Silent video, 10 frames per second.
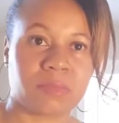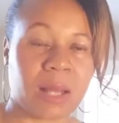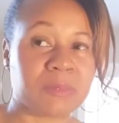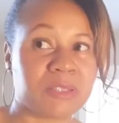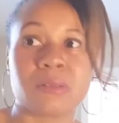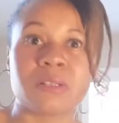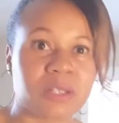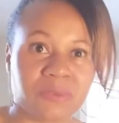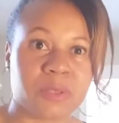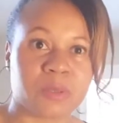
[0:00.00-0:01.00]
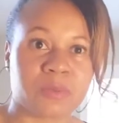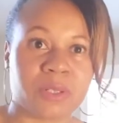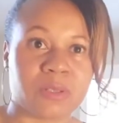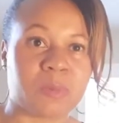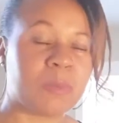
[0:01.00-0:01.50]
I'm still looking for those
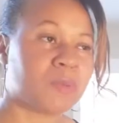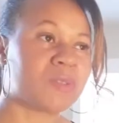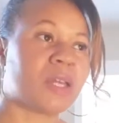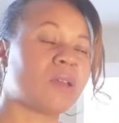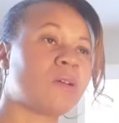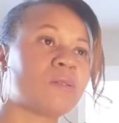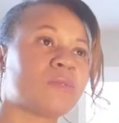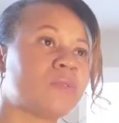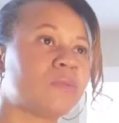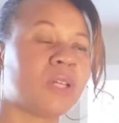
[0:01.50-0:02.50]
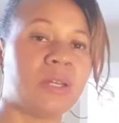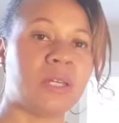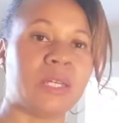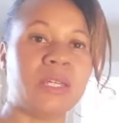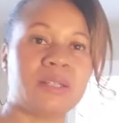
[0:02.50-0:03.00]
videos. People said, oh,
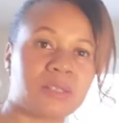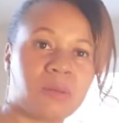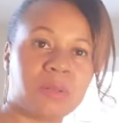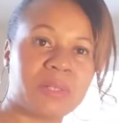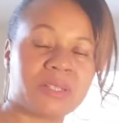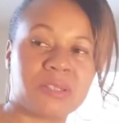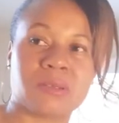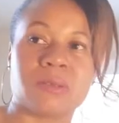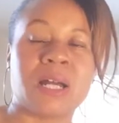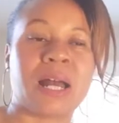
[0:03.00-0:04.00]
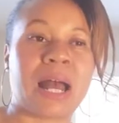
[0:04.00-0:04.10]
he gets on the men too.